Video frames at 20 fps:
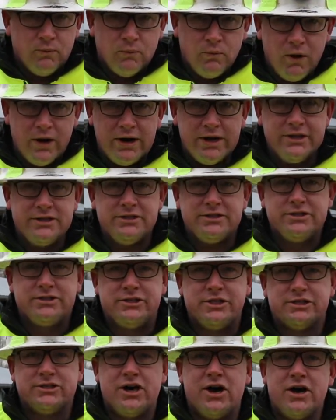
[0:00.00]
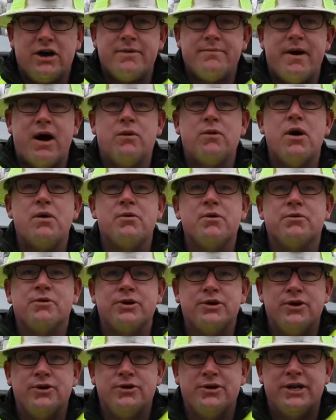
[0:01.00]
Wanted to talk about what we
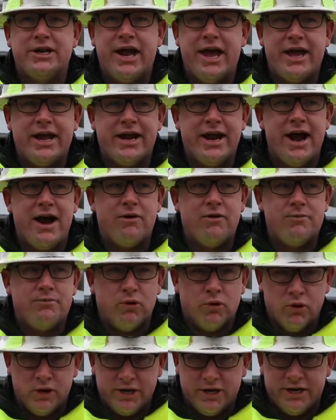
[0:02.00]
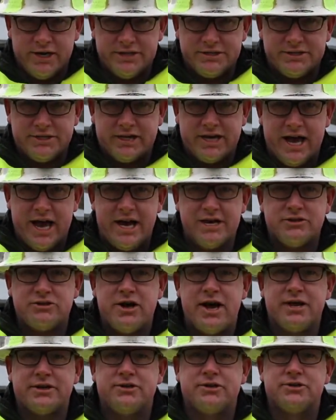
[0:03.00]
were doing today and how important it is to
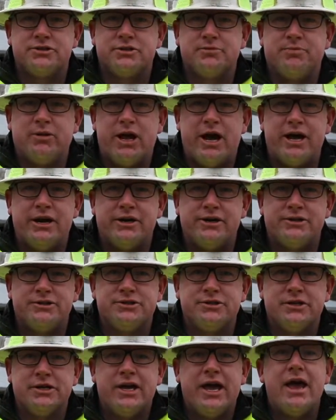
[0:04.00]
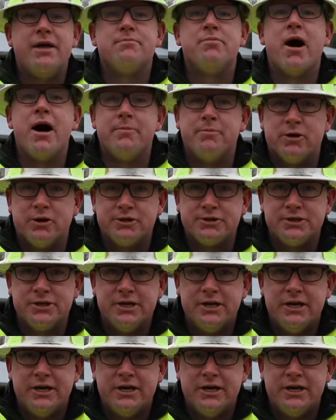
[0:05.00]
contractors, suppliers, and pumpers.